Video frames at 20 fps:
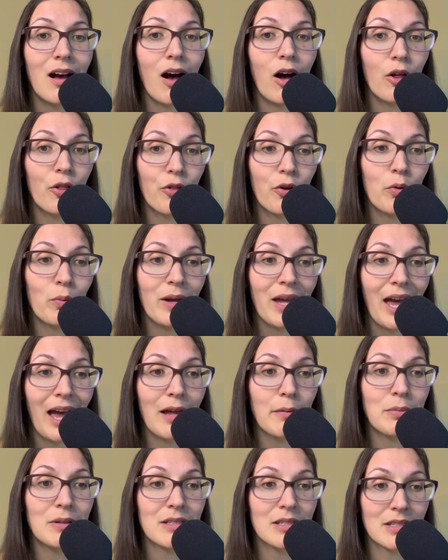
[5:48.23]
Although we
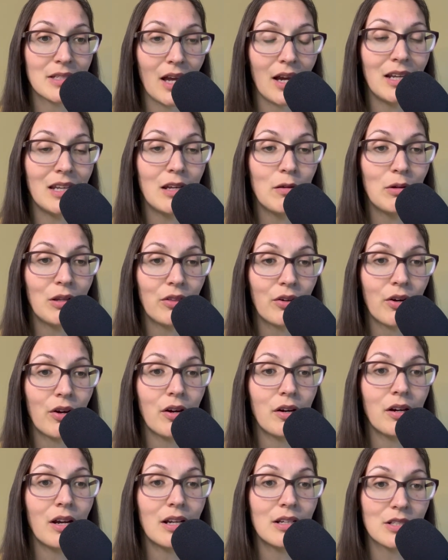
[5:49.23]
had been signing with
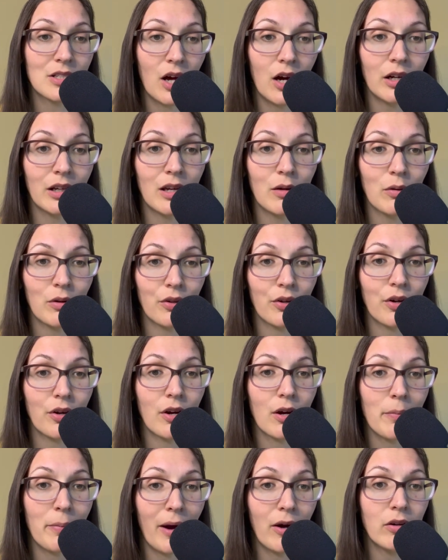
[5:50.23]
her and talking with her
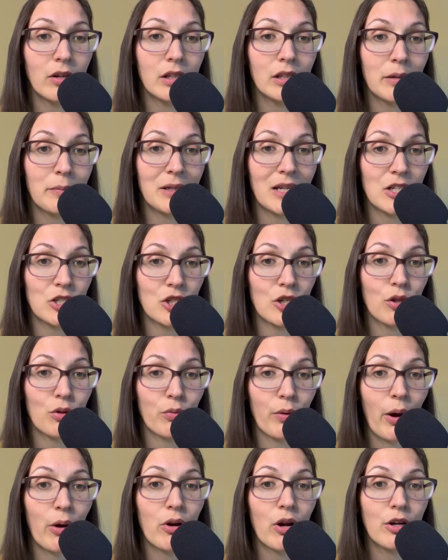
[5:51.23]
about elimination
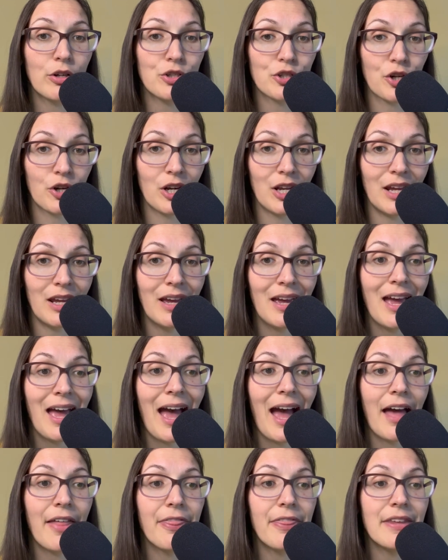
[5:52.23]
throughout our journey,
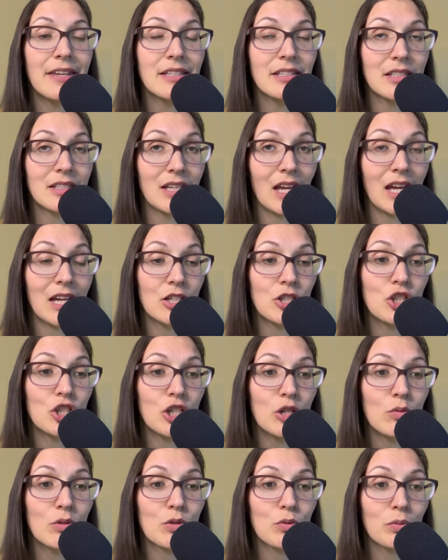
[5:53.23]
at this stage,
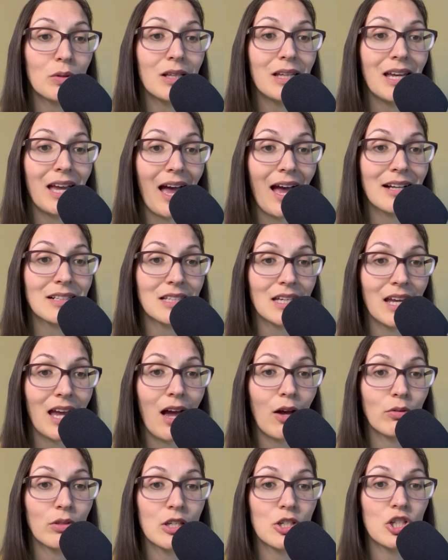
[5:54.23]
she was really acting
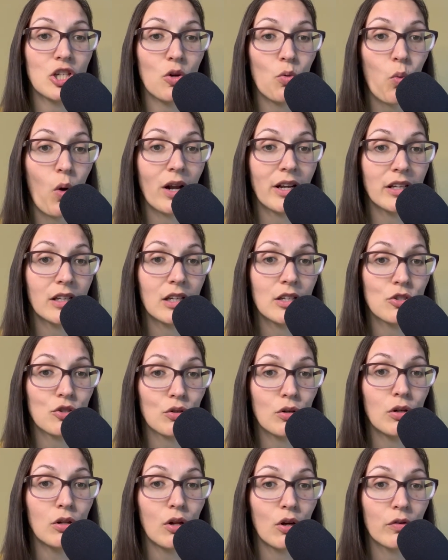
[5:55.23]
out that she wanted
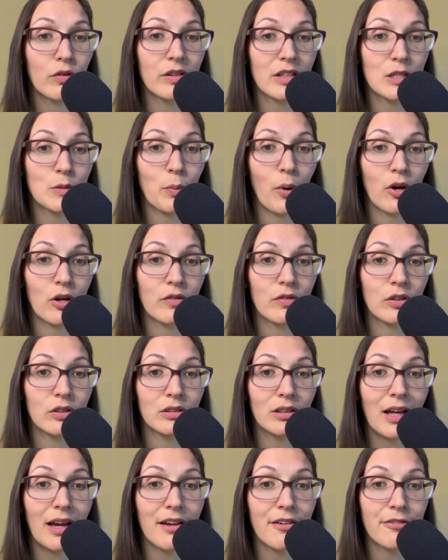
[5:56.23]
control over this part of her
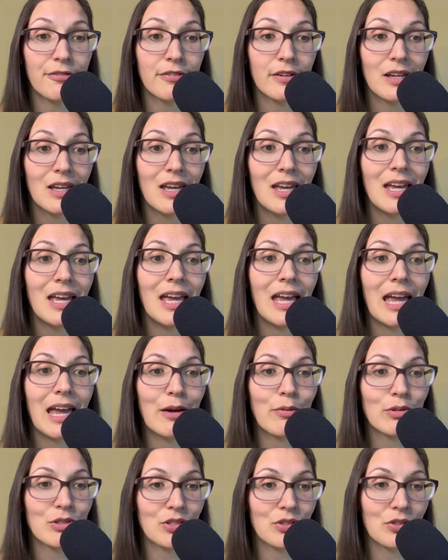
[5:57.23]
life.
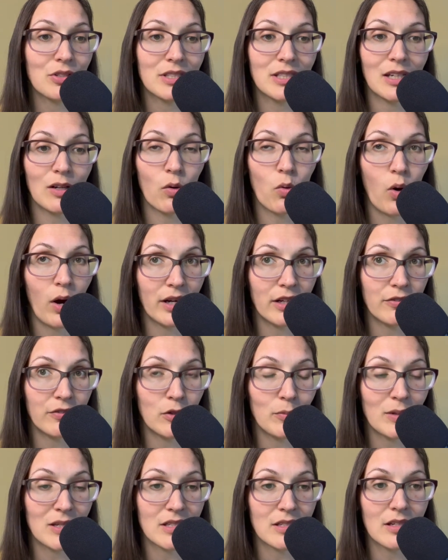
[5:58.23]
It resulted in quite a
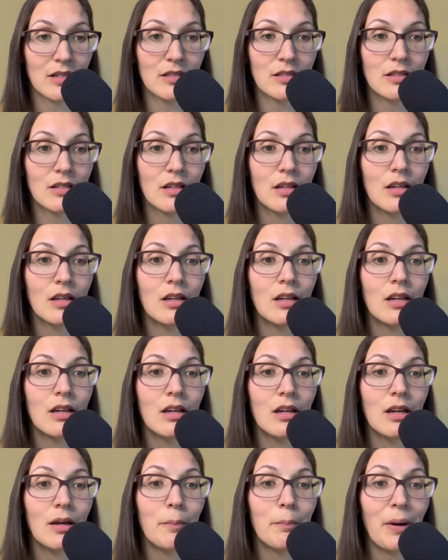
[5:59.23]
few misses.
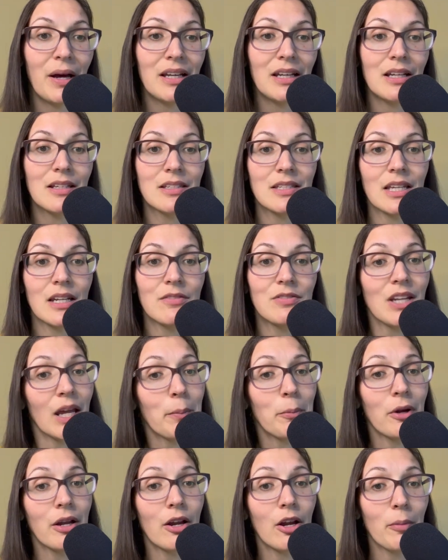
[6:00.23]
But instead of
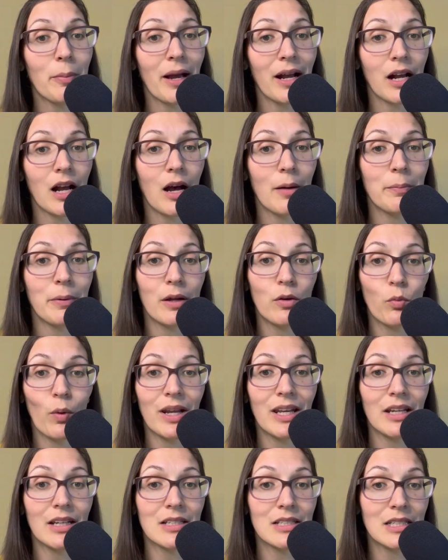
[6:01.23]
diapering her back up and
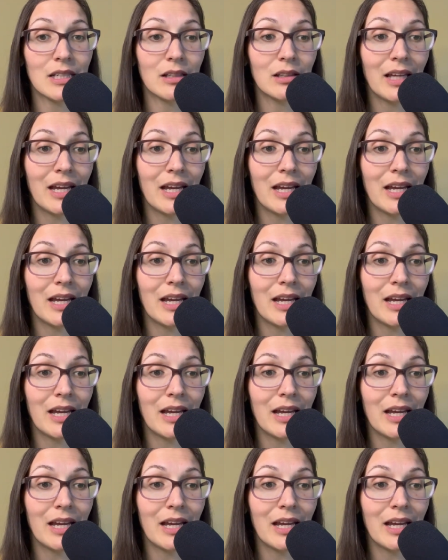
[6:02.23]
waiting until